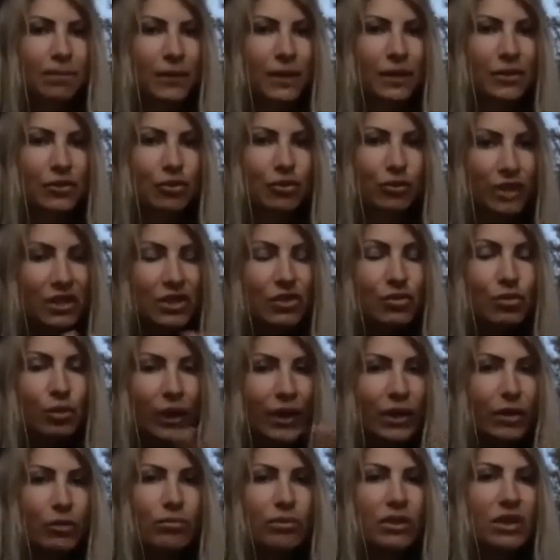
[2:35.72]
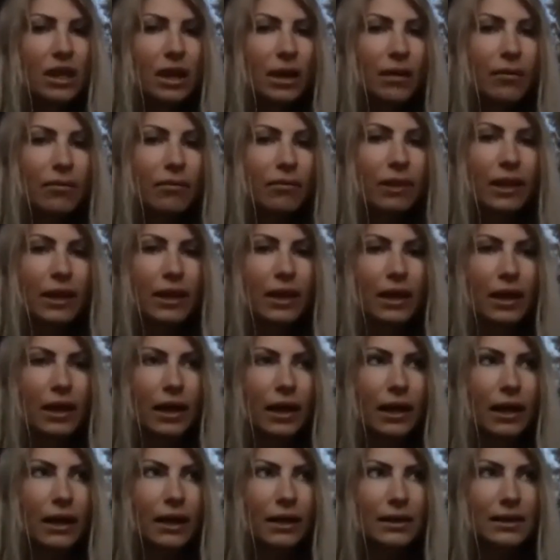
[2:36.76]
So this way you become like
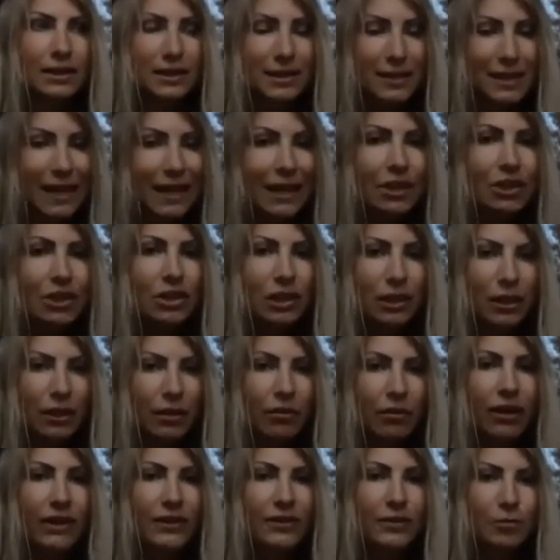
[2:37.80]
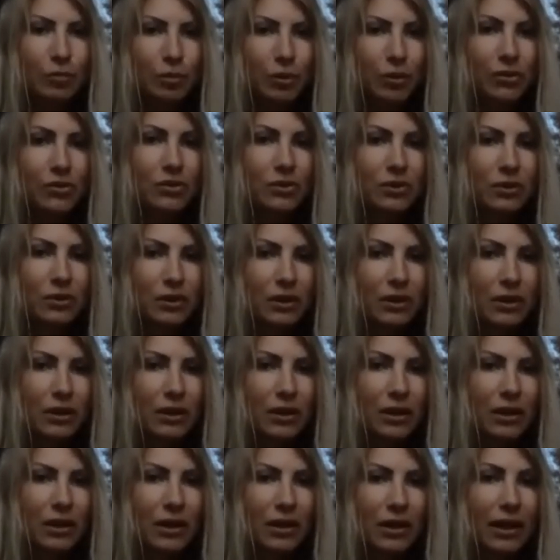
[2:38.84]
a sage, like a wise person.
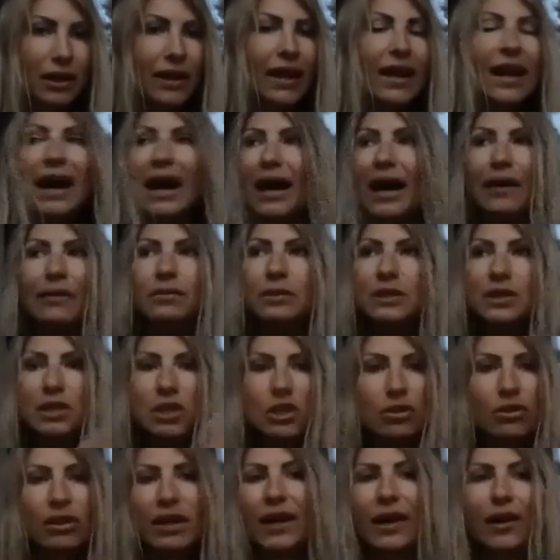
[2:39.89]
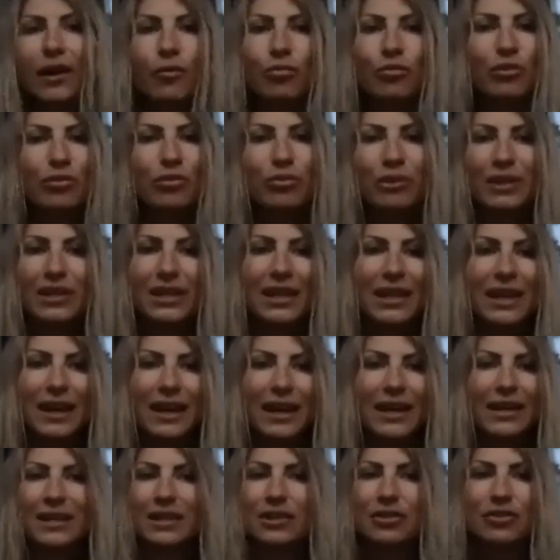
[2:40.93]
Like, I wish to help you, but
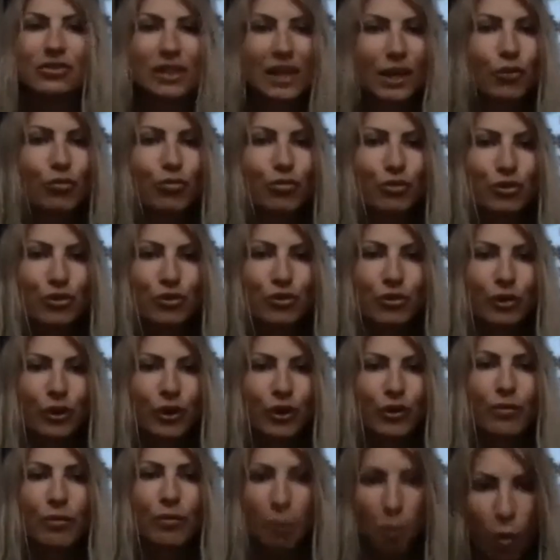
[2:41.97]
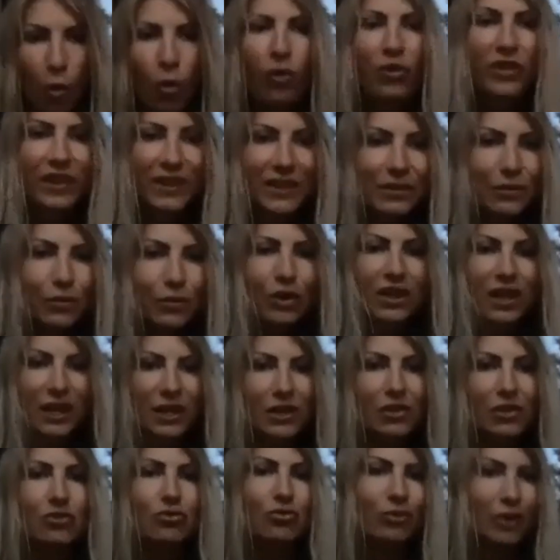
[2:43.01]
I cannot help you more than what I
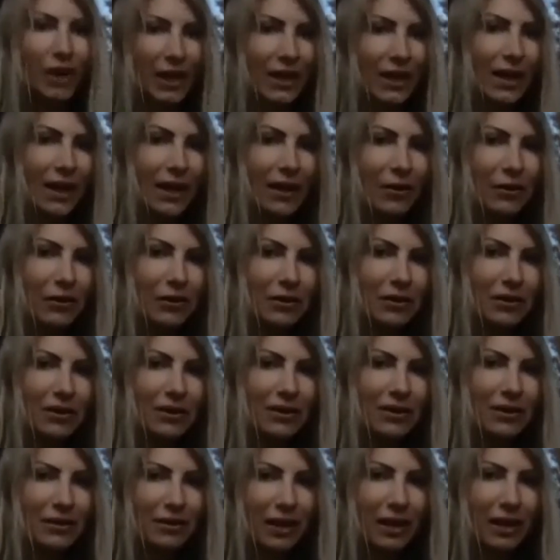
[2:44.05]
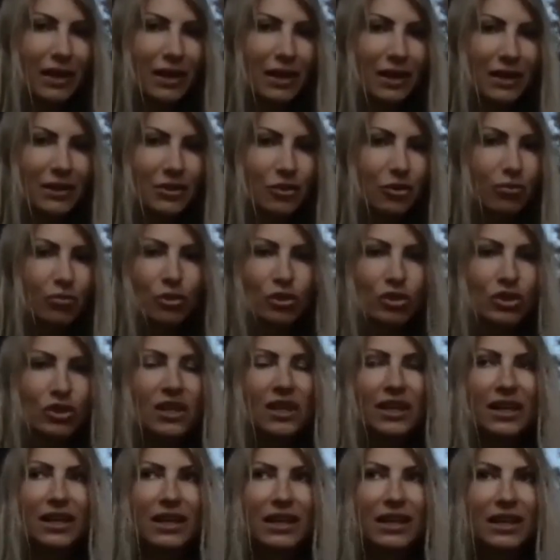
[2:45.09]
do right now, right? So I'm not
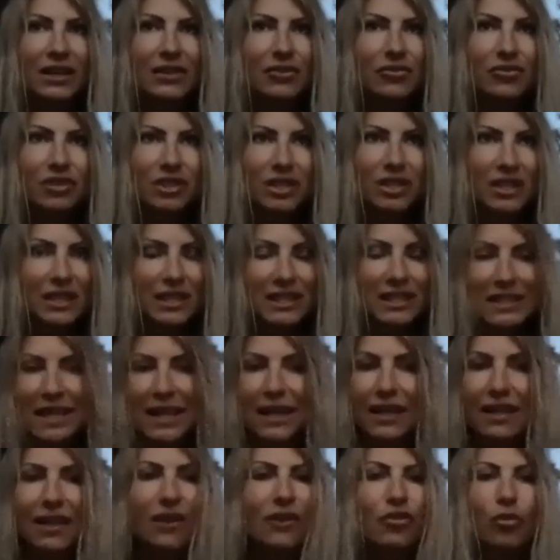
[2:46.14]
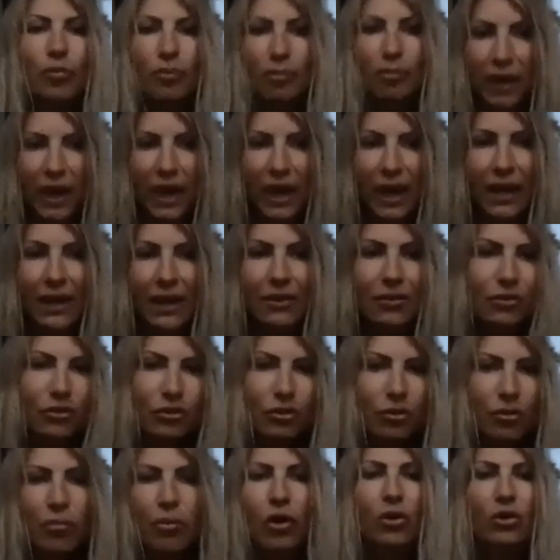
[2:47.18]
interested in taking your pain or
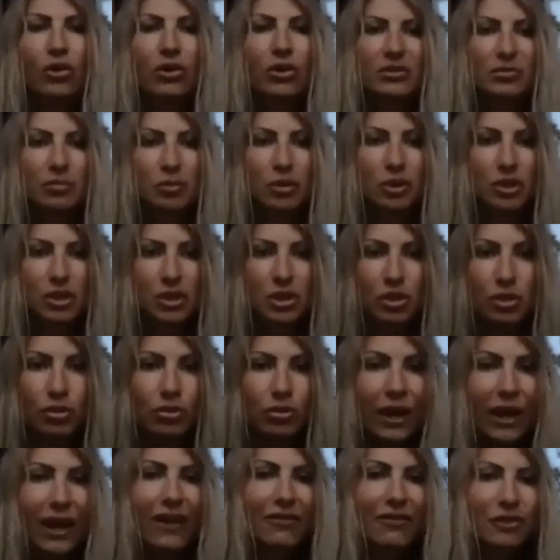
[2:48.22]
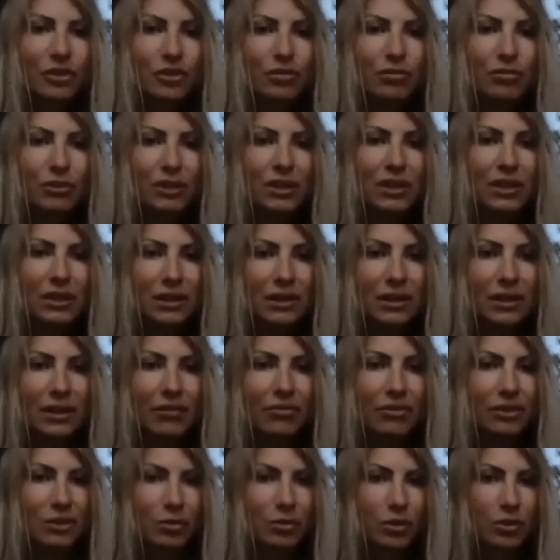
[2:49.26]
your burdens, because you have to be
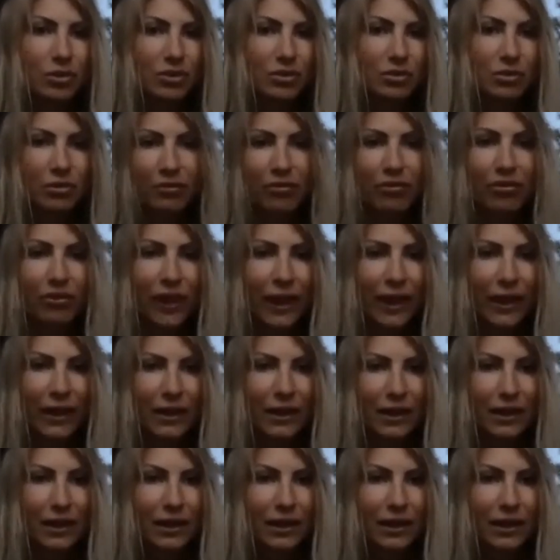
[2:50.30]
enough responsible for that.